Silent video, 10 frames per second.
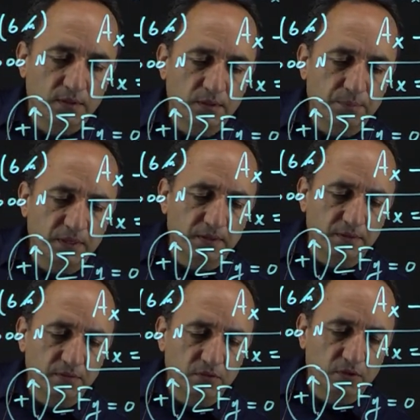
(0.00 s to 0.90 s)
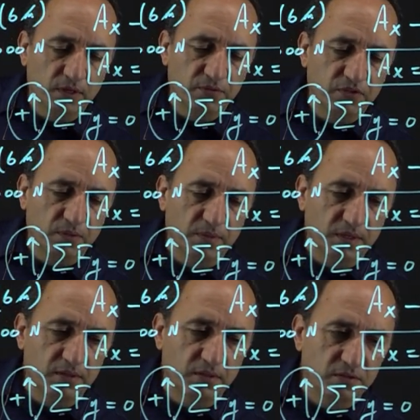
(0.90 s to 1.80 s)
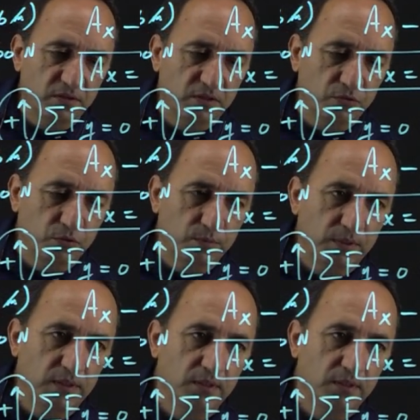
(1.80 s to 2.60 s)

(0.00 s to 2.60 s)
pin. So F sub A in this case would be